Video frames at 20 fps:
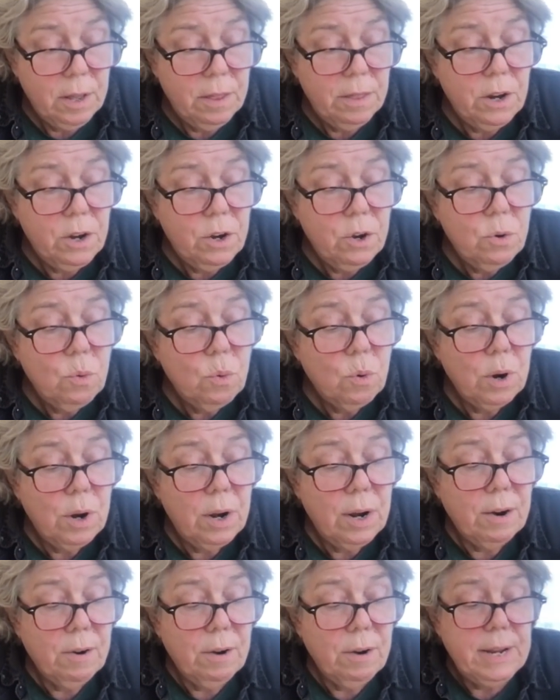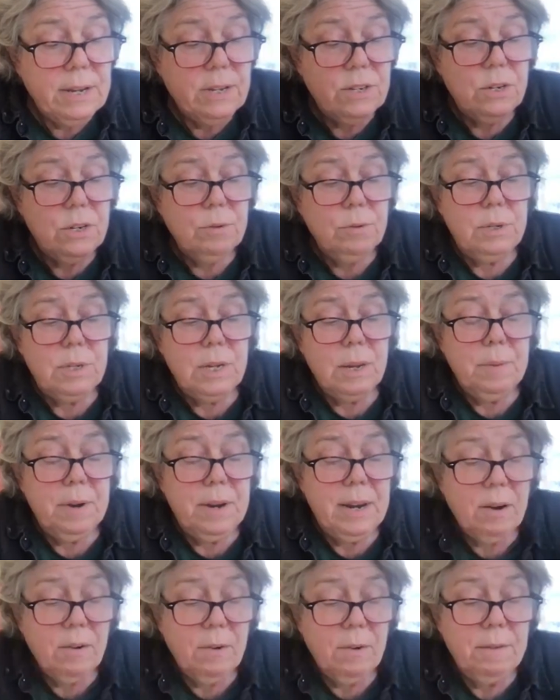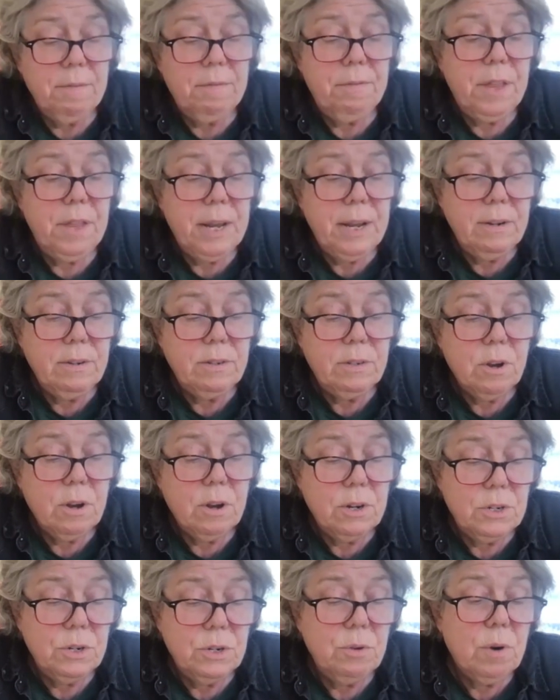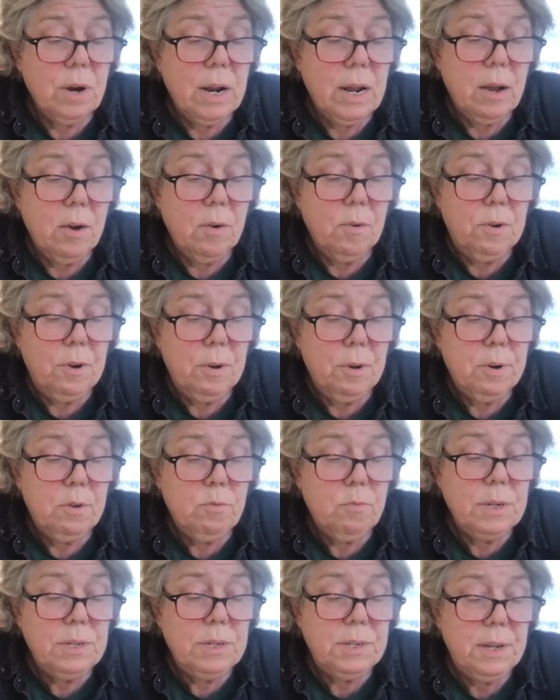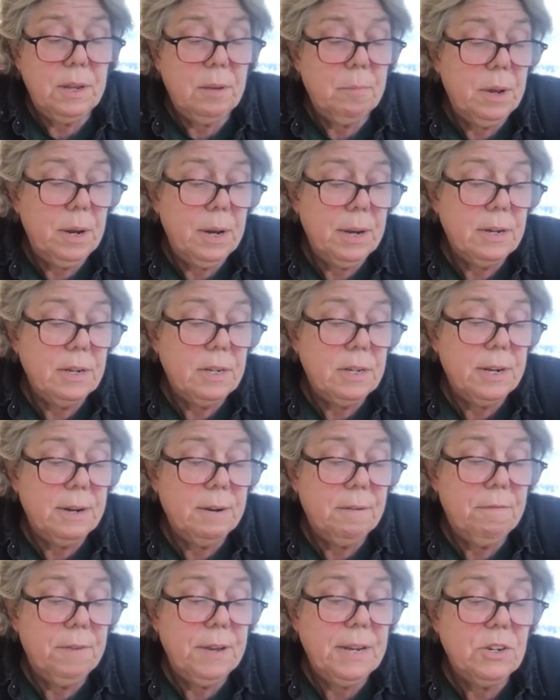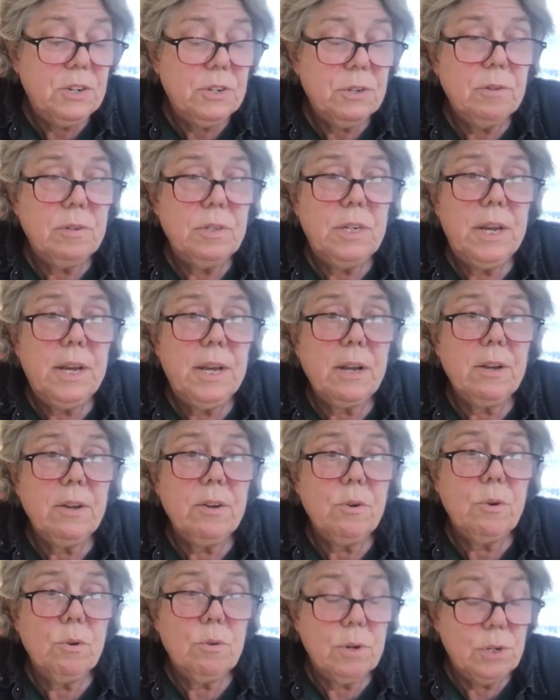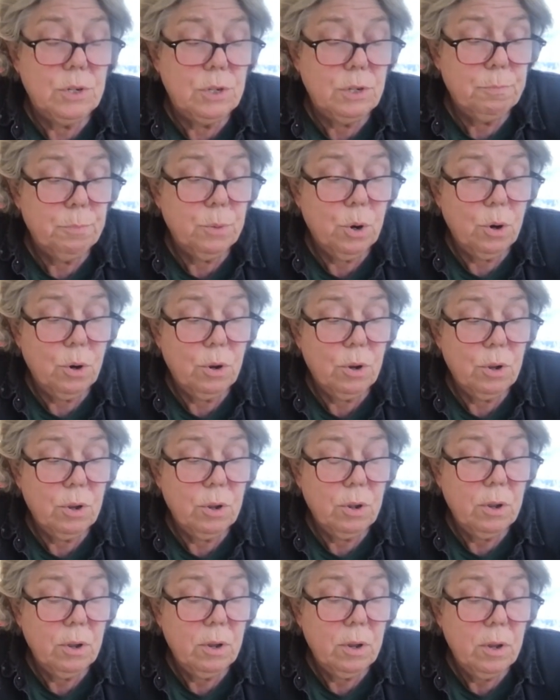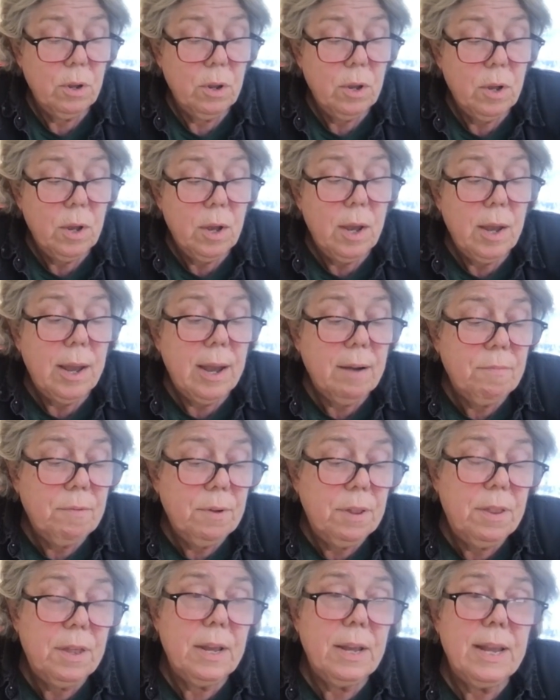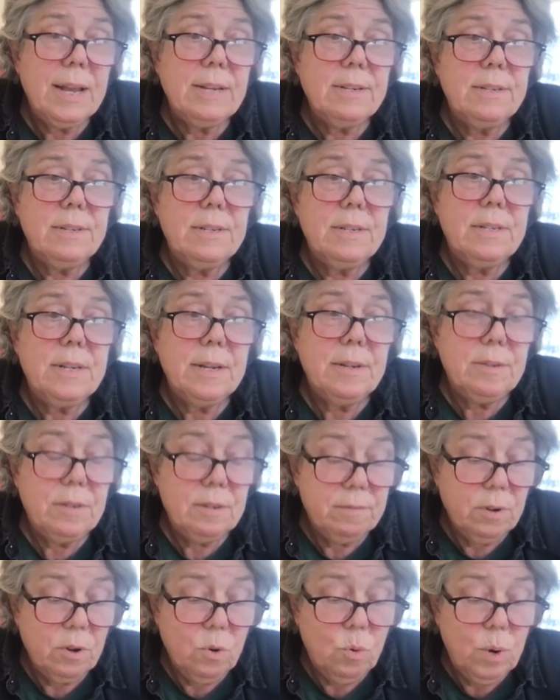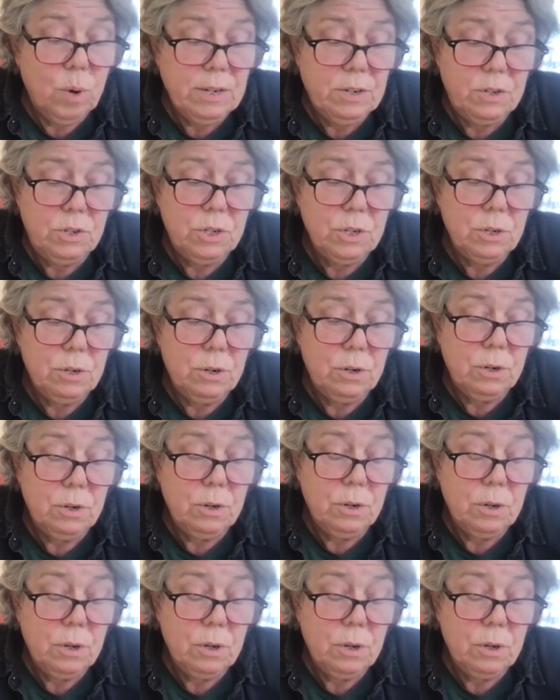The new ordinary is no cemetery of things gone to ground, but what's imminent in a facial tick or a smirk. Everything has the sense of a question.